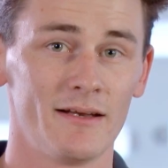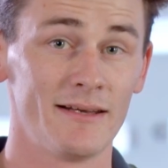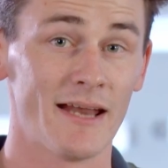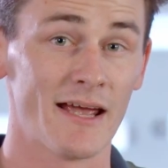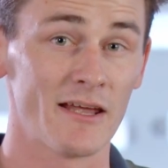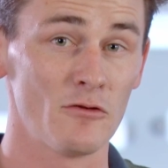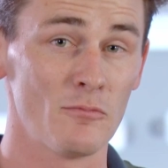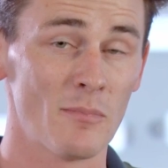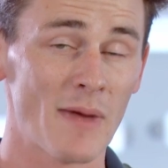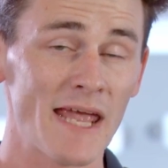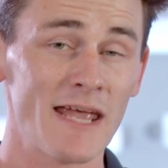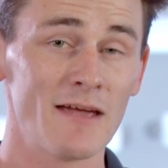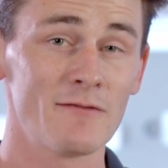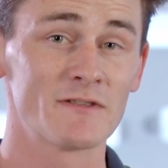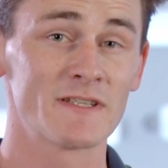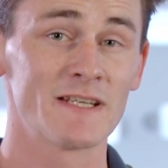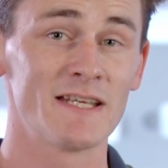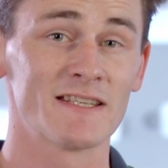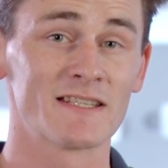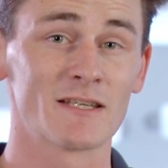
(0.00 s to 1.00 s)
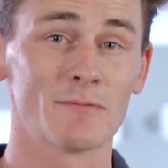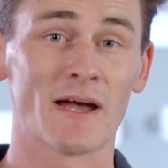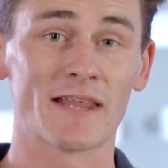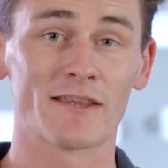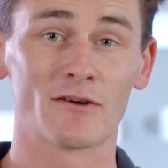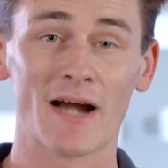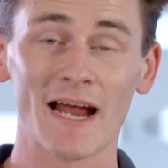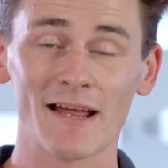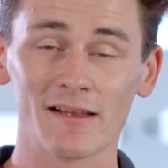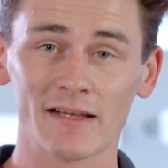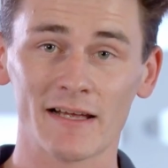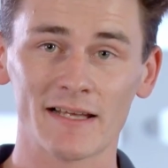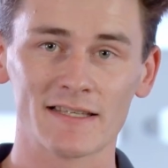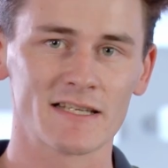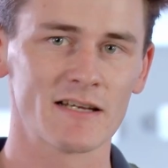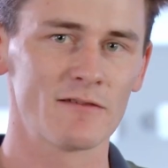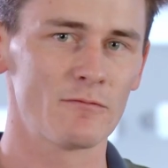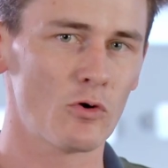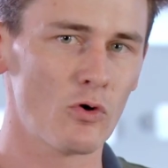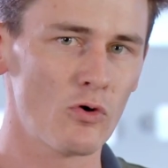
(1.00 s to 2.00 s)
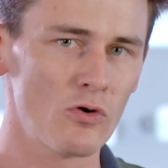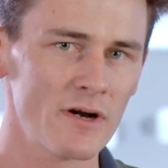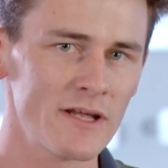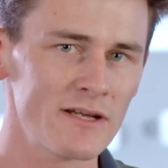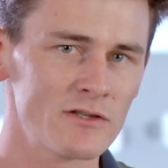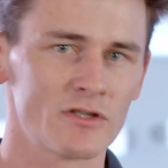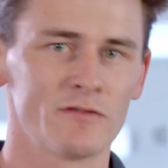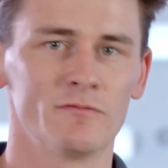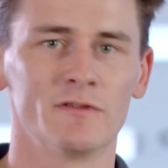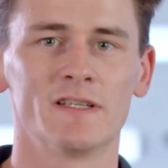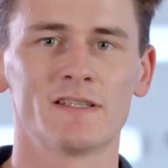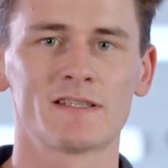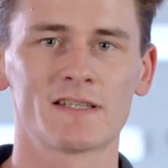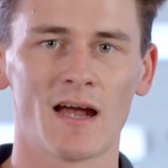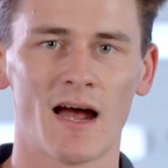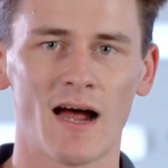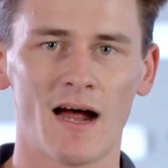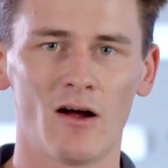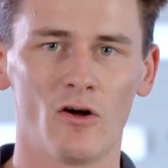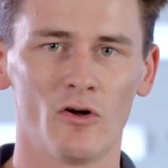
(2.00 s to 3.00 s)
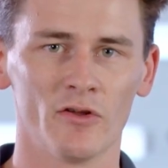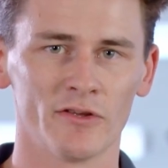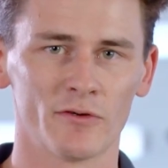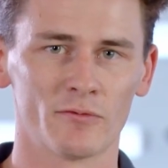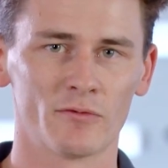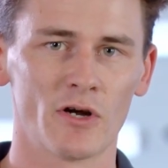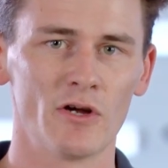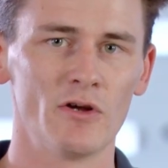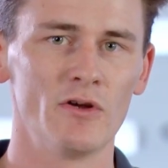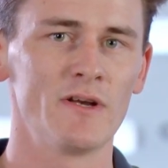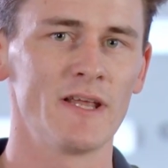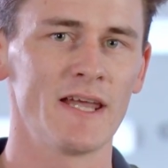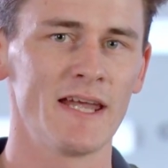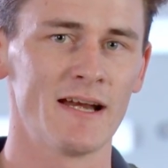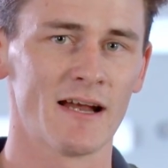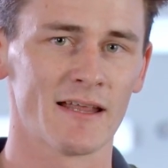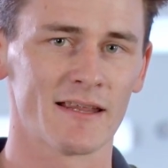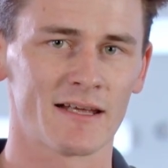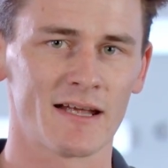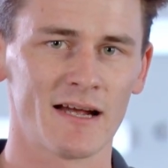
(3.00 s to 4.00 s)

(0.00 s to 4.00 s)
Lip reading: Now, you may have seen some other outlets have already driven this car on the road in other